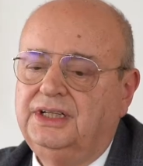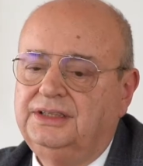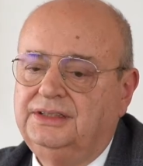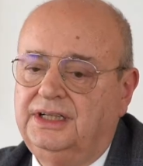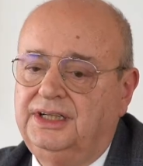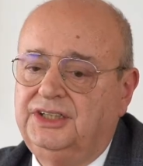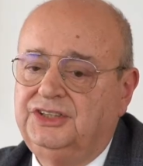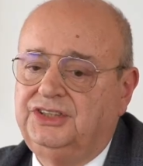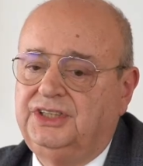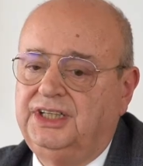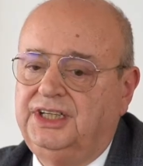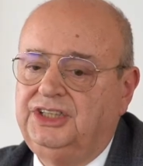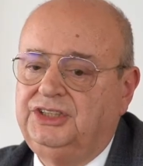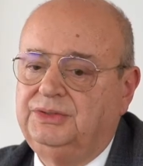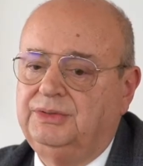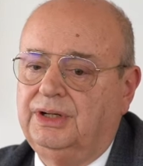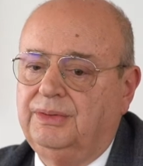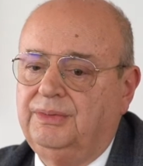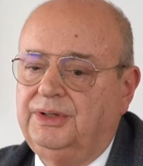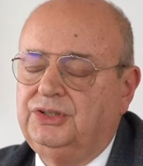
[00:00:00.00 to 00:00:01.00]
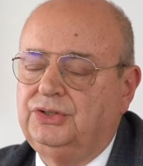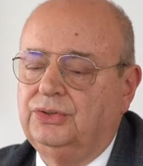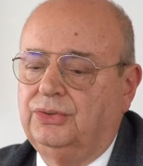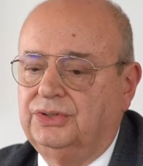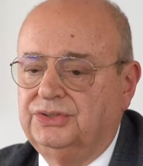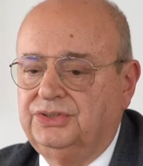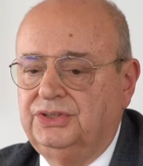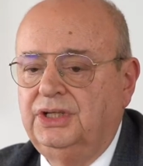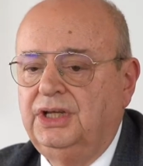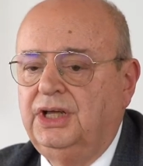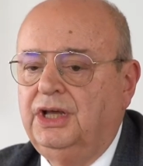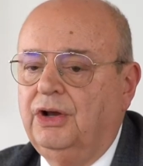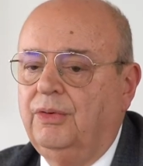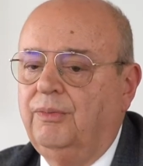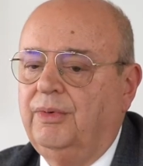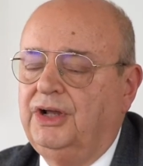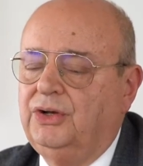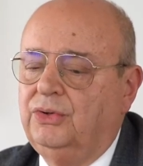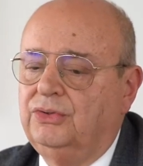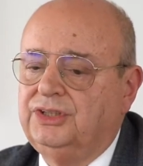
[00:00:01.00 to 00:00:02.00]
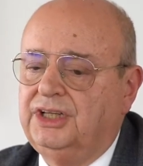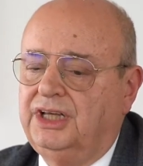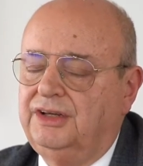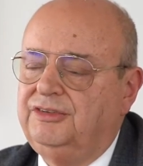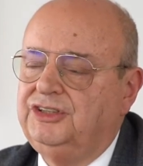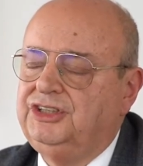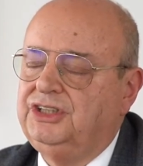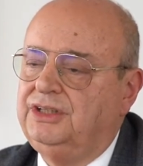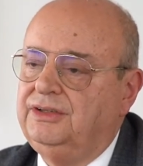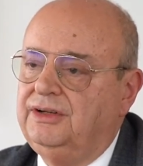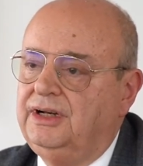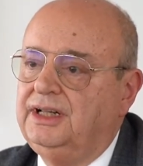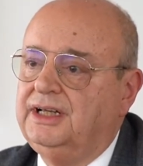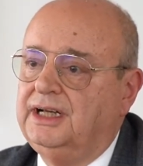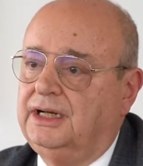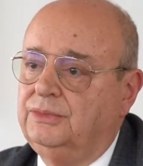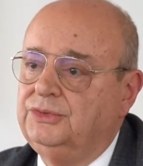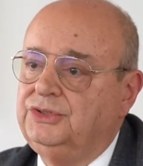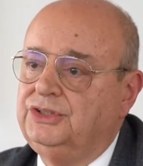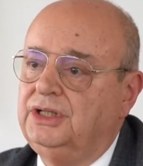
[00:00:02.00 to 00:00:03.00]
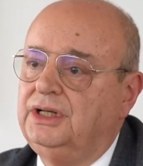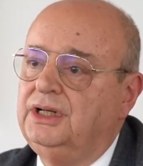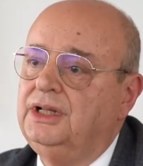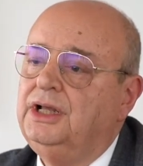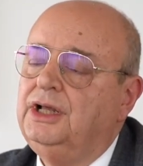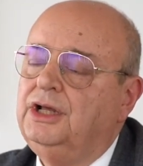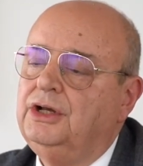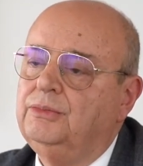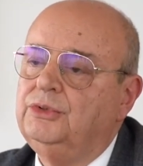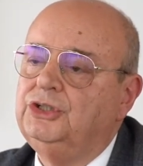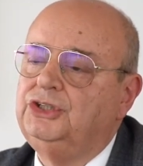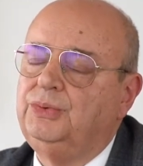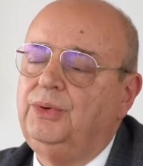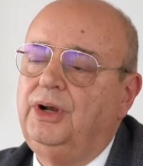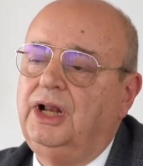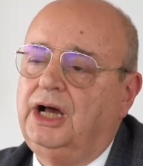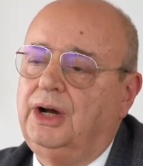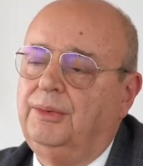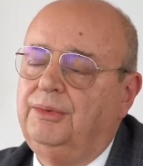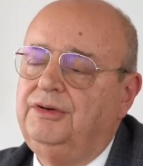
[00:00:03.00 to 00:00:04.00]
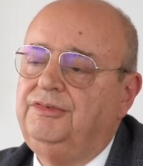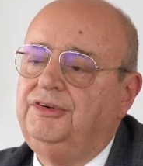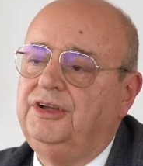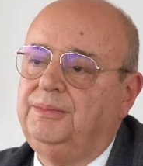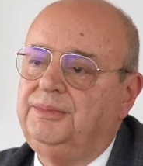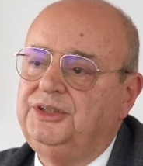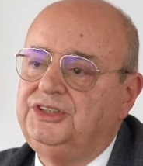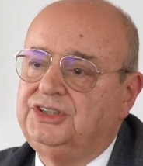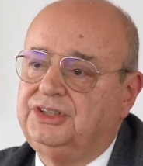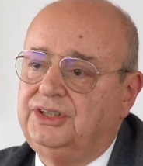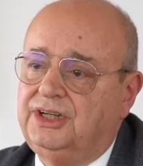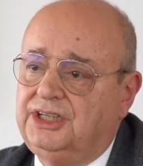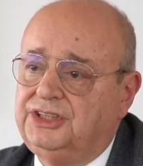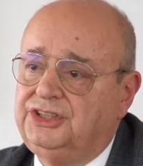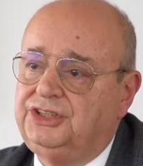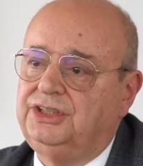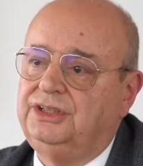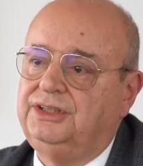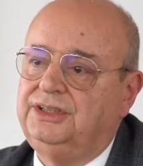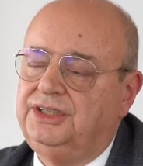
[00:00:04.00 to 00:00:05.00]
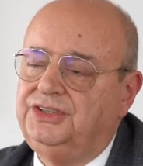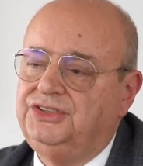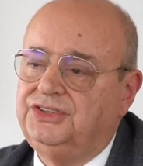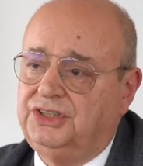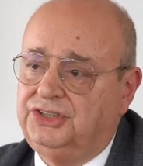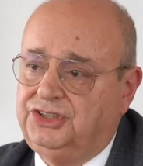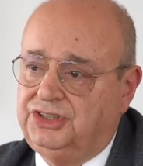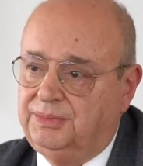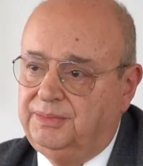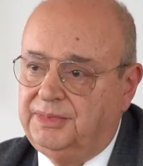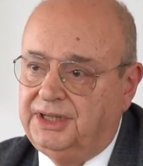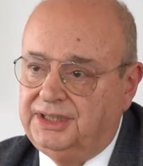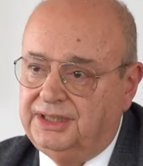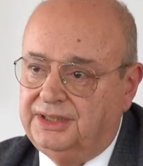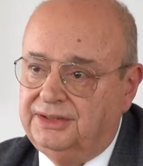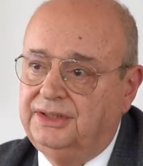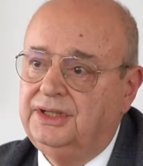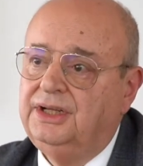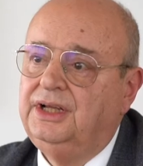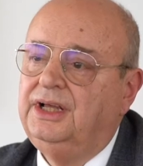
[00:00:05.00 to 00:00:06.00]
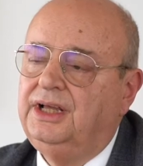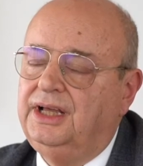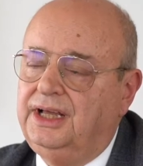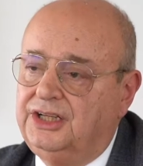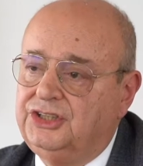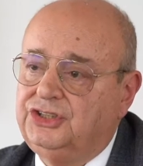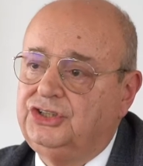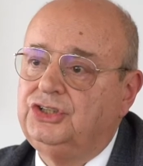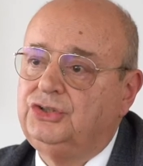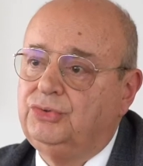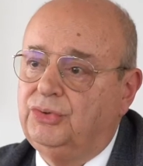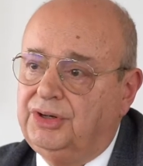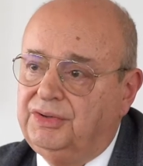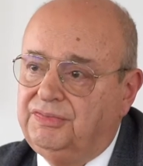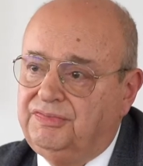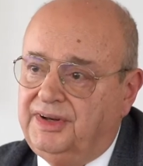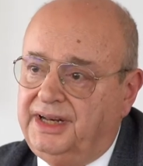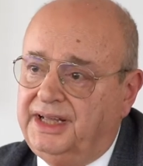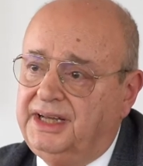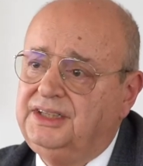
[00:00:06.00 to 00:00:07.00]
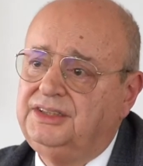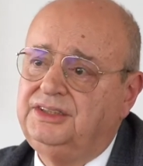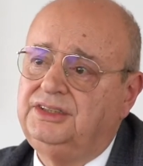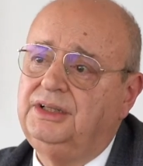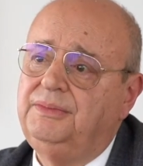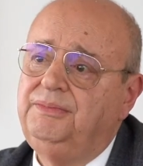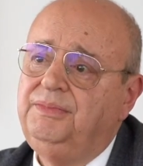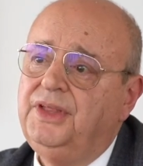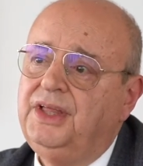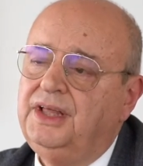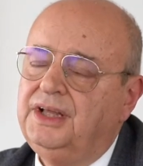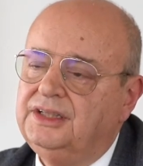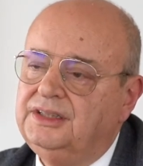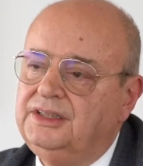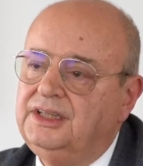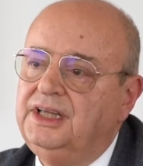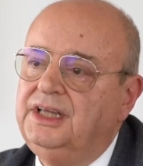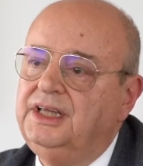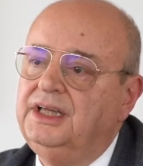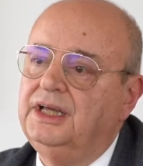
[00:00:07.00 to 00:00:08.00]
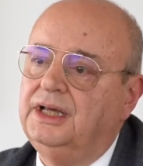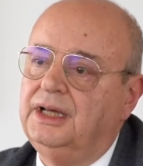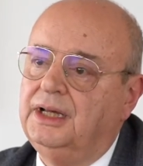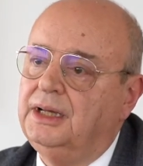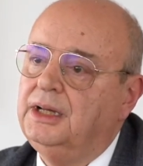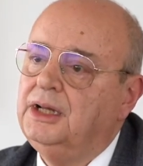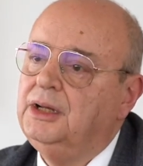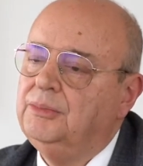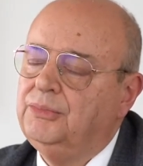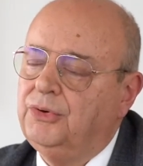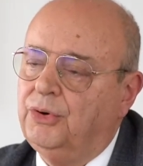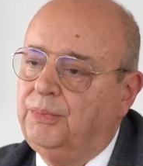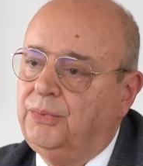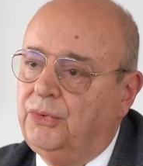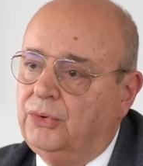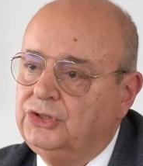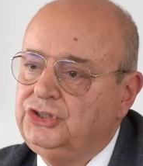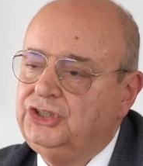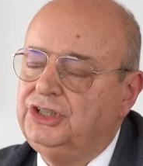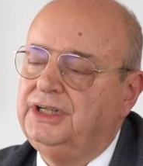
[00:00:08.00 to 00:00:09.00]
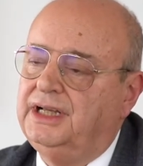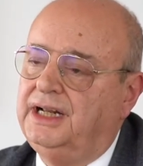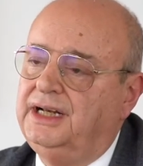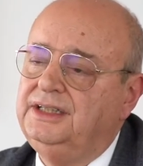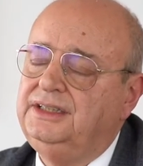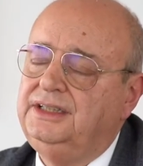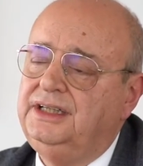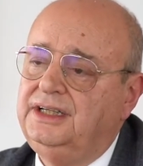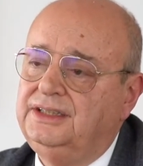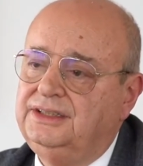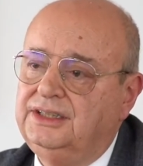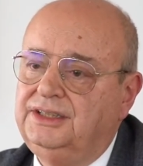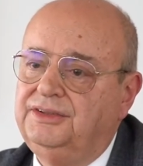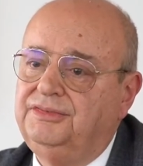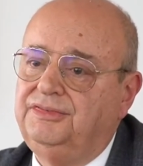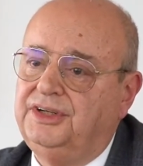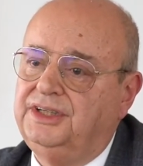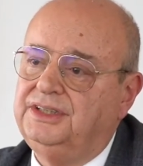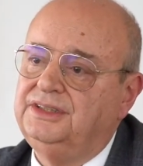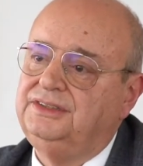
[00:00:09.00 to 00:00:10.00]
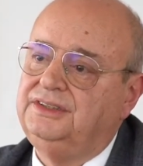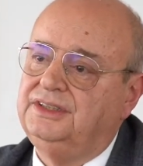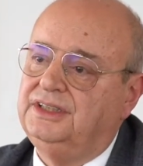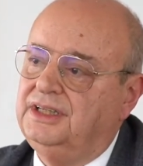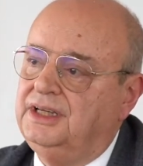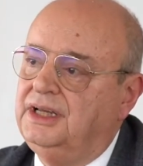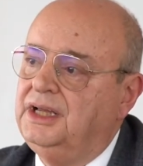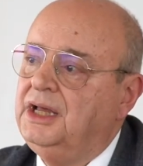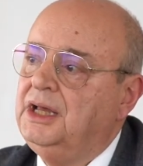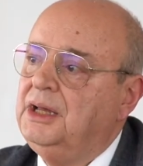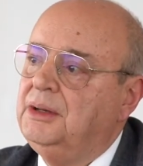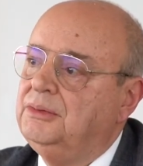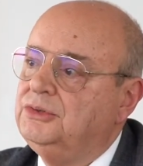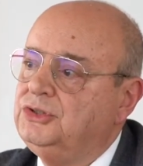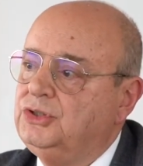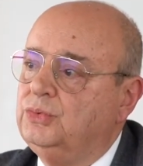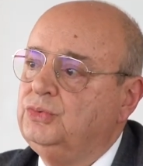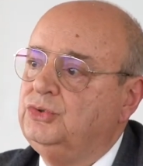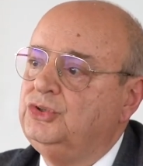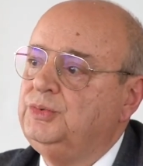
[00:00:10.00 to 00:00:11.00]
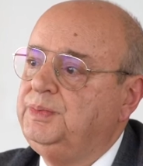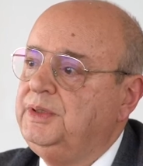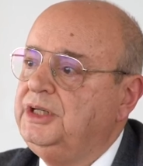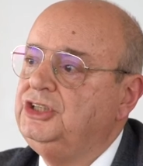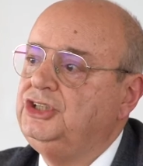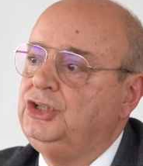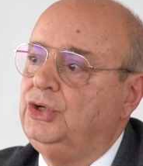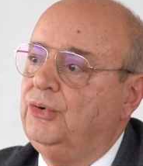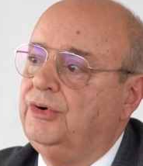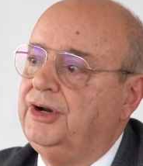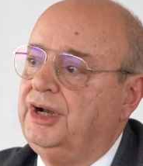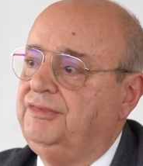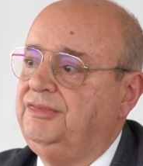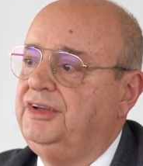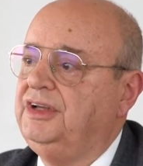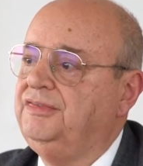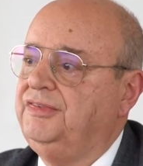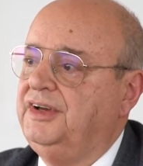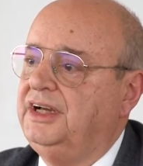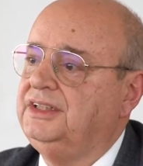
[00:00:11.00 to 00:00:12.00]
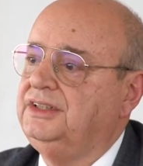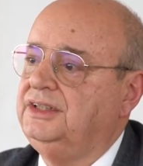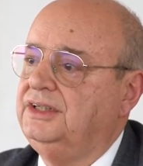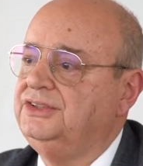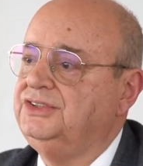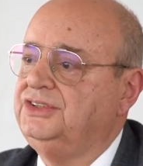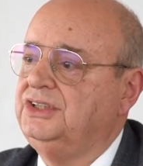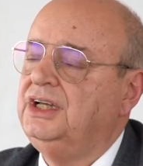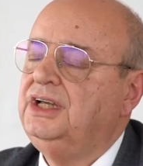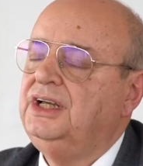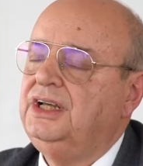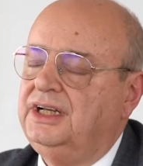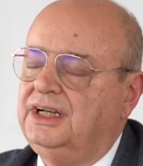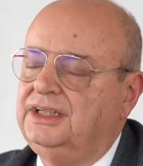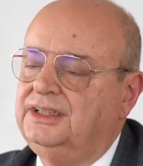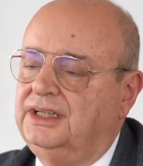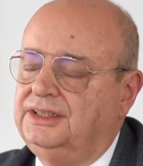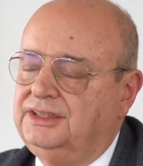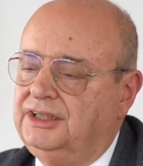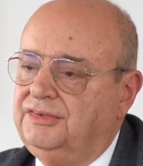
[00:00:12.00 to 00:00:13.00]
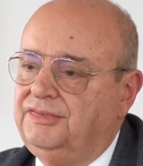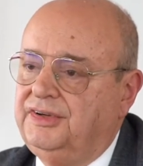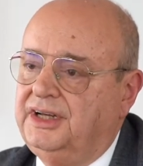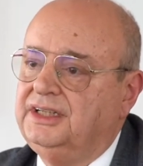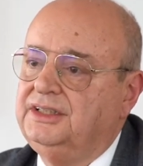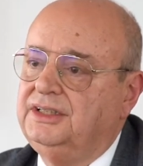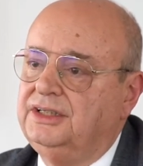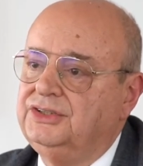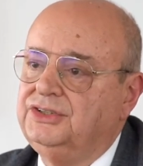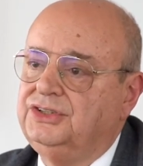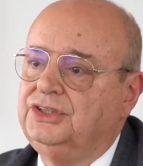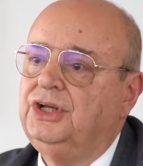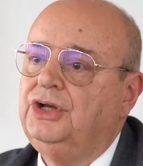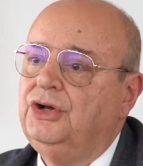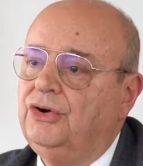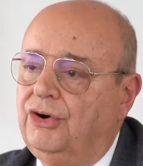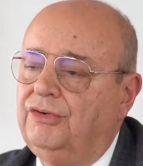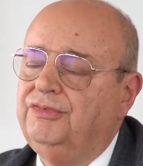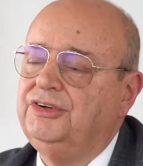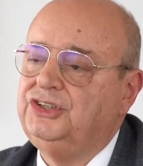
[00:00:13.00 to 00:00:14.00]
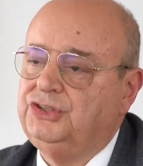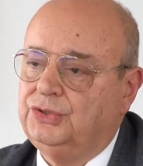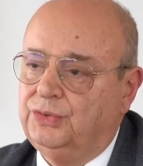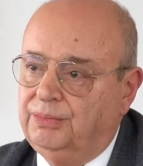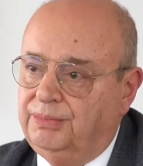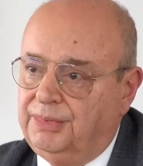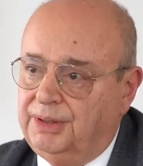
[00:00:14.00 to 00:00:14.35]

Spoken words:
Then a stage where we thought, why not have a general council, which will, however, be structured in such a manner as to reflect the proportionality and the different, so to speak, geographic factors and other factors of its own